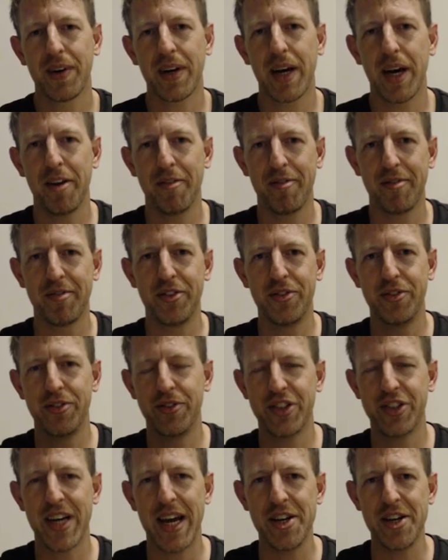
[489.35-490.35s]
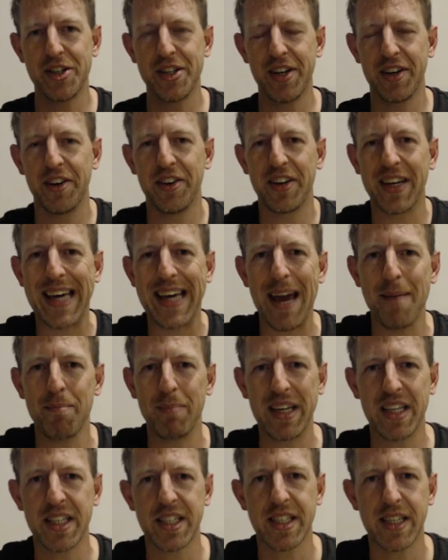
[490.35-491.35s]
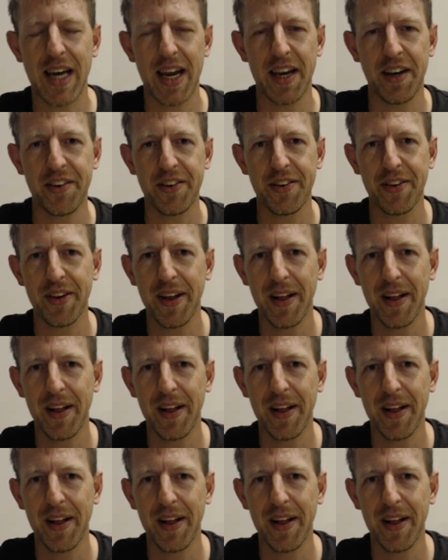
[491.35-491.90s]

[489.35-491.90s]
kind of changed it into gambit, and